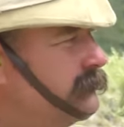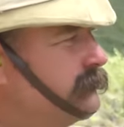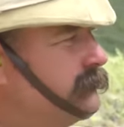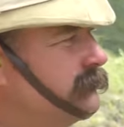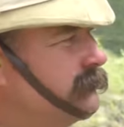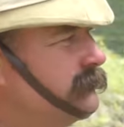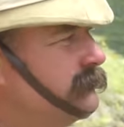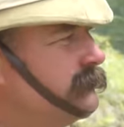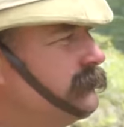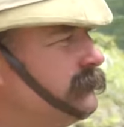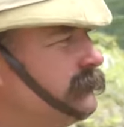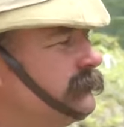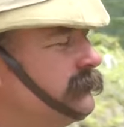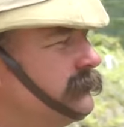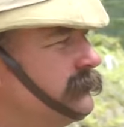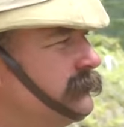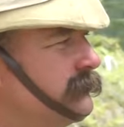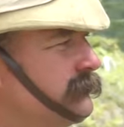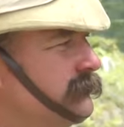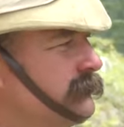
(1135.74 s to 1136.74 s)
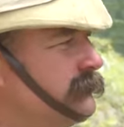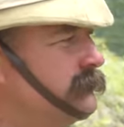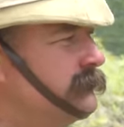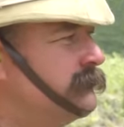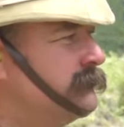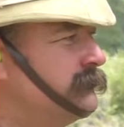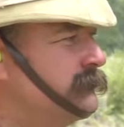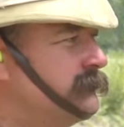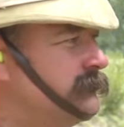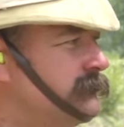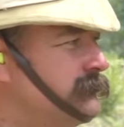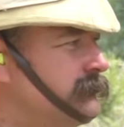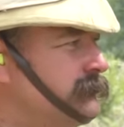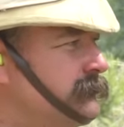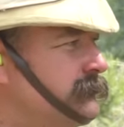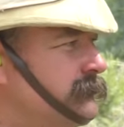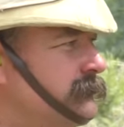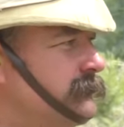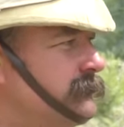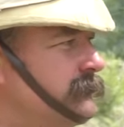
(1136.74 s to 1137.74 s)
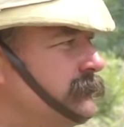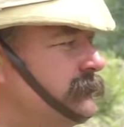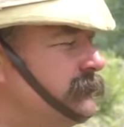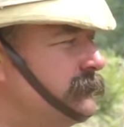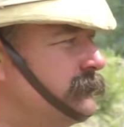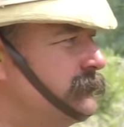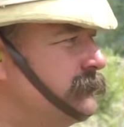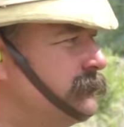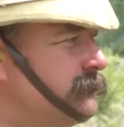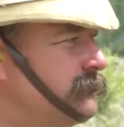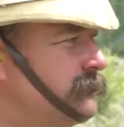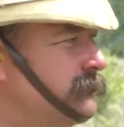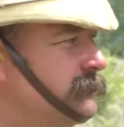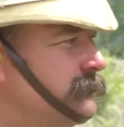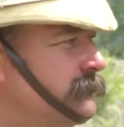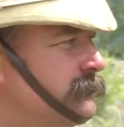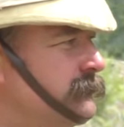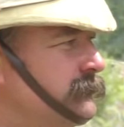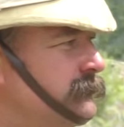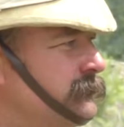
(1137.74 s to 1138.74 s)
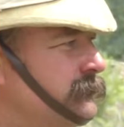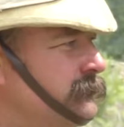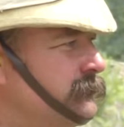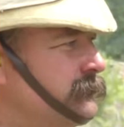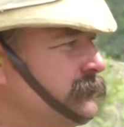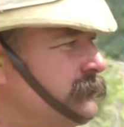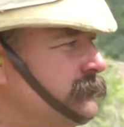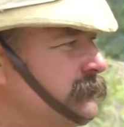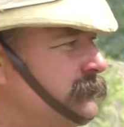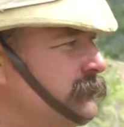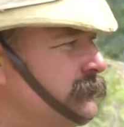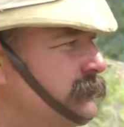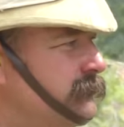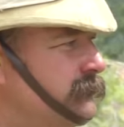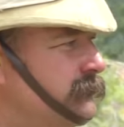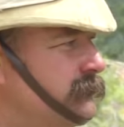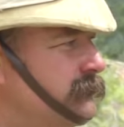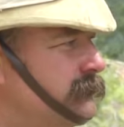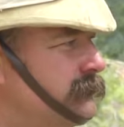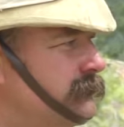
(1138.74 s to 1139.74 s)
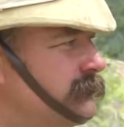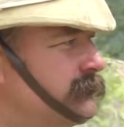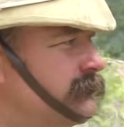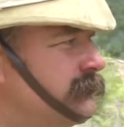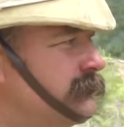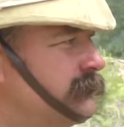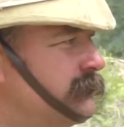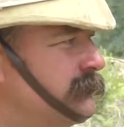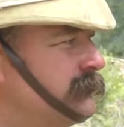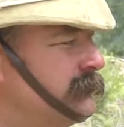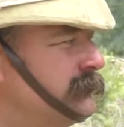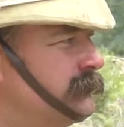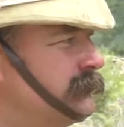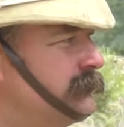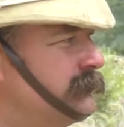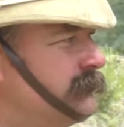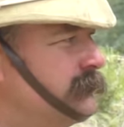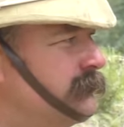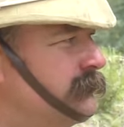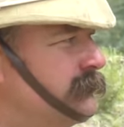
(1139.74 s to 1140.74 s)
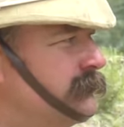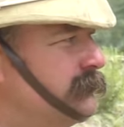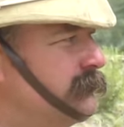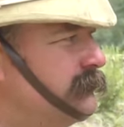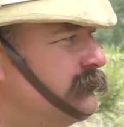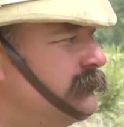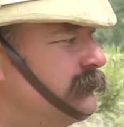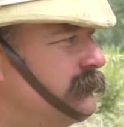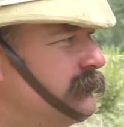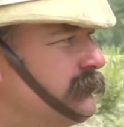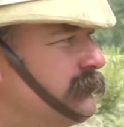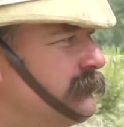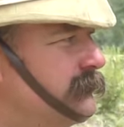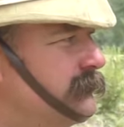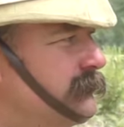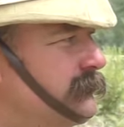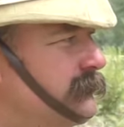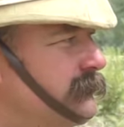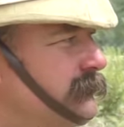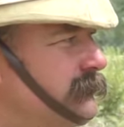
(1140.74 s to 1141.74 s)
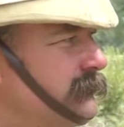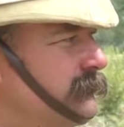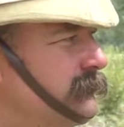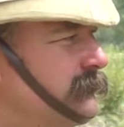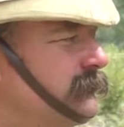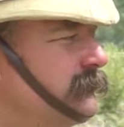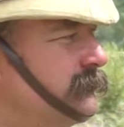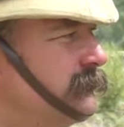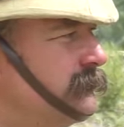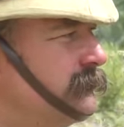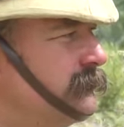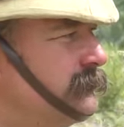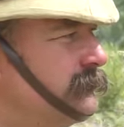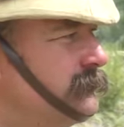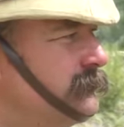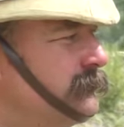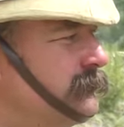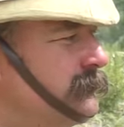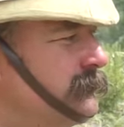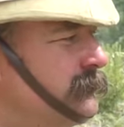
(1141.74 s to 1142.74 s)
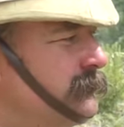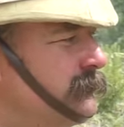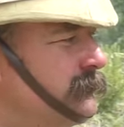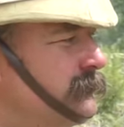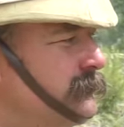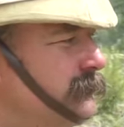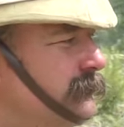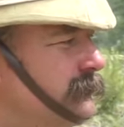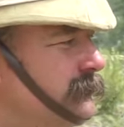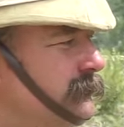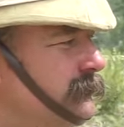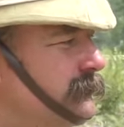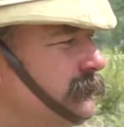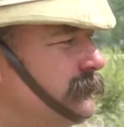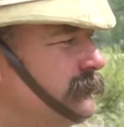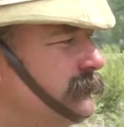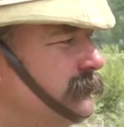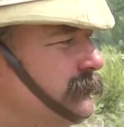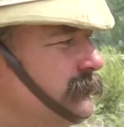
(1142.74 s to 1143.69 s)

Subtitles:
This person isn't speaking.